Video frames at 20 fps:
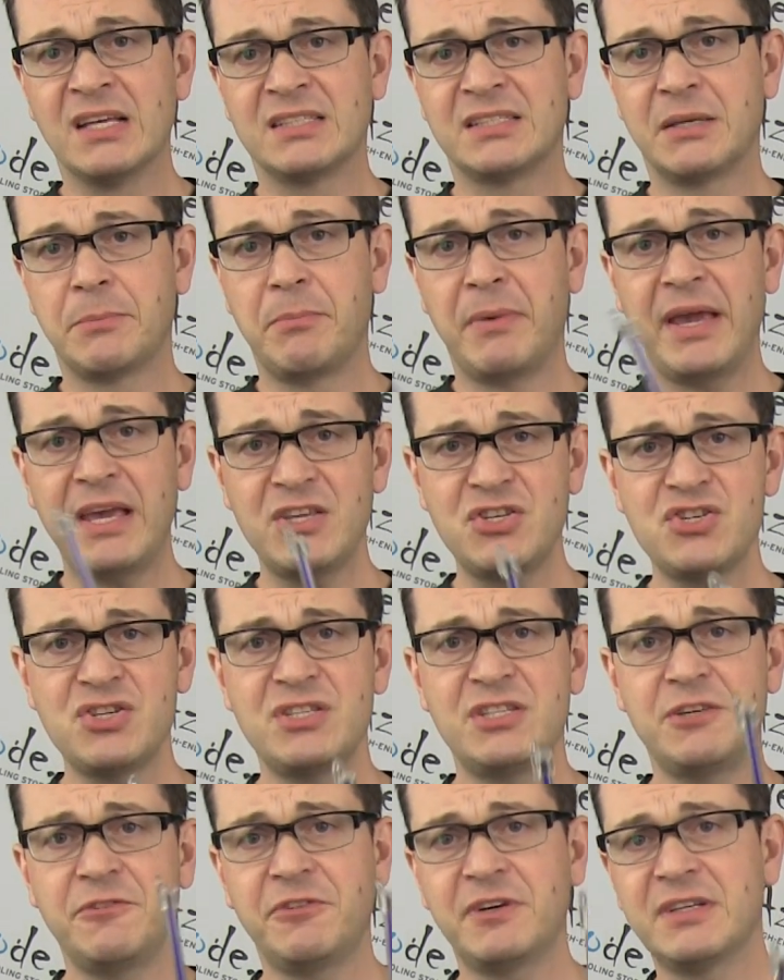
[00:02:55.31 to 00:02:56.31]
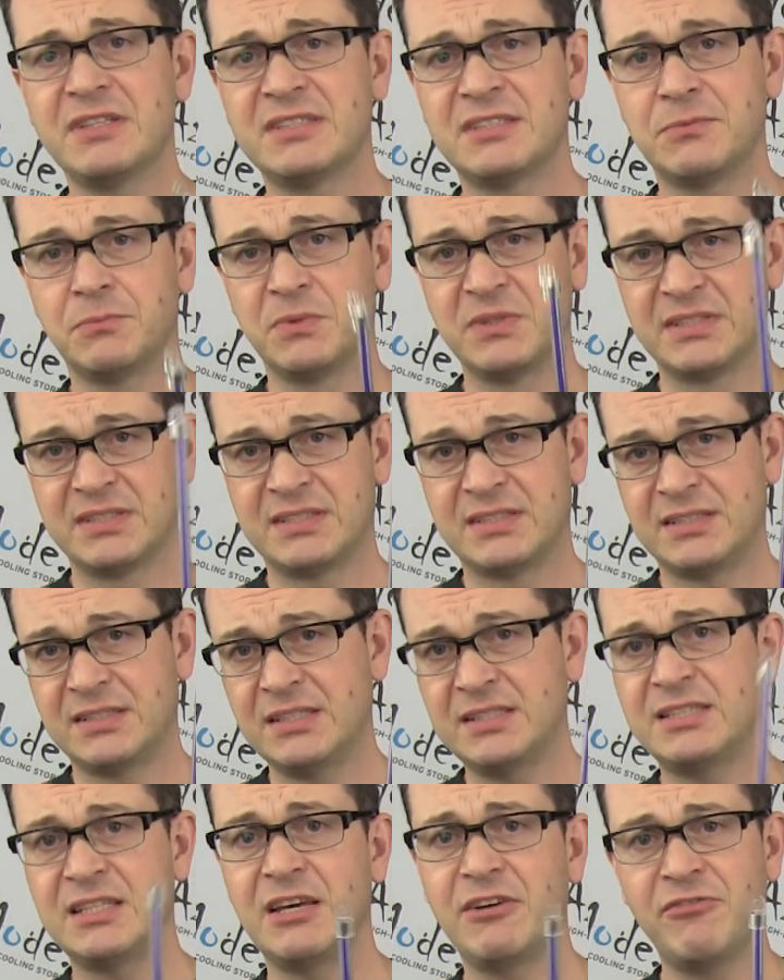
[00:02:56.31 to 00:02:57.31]
The major difference with
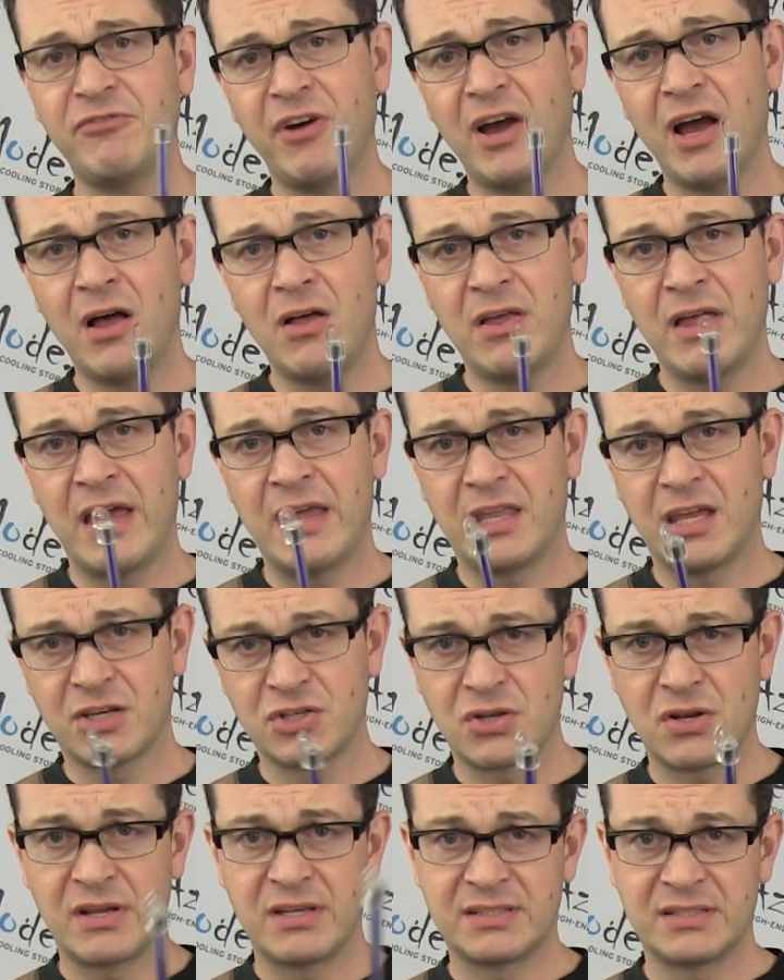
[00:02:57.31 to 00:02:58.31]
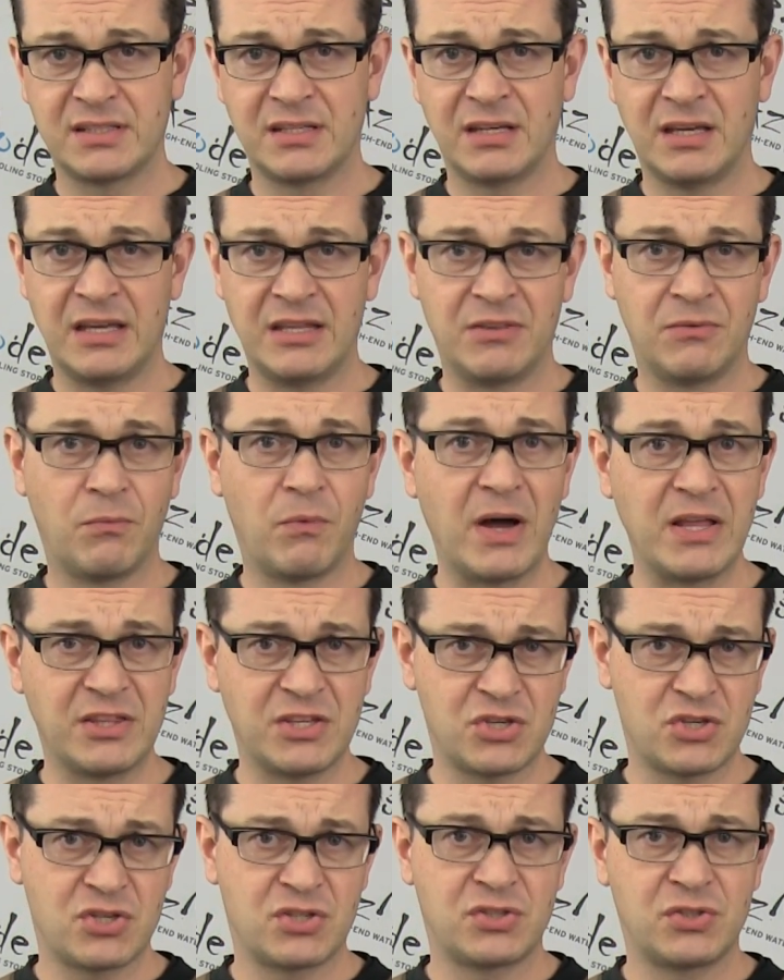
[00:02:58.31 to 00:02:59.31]
CCFL, and actually it's an
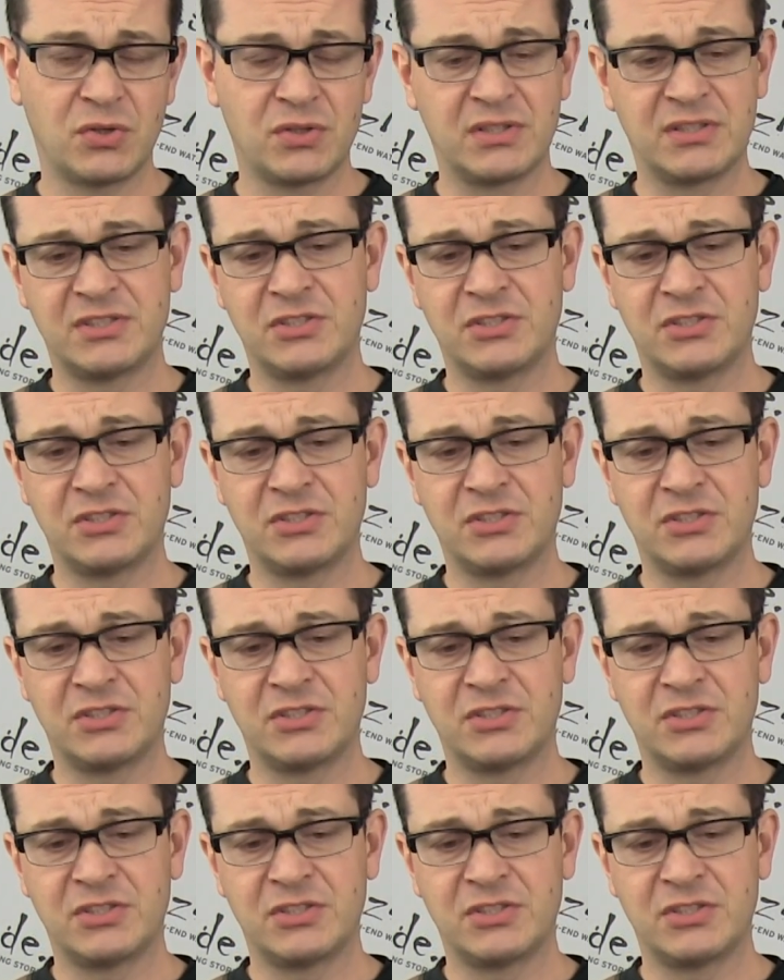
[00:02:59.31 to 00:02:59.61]
advantage in certain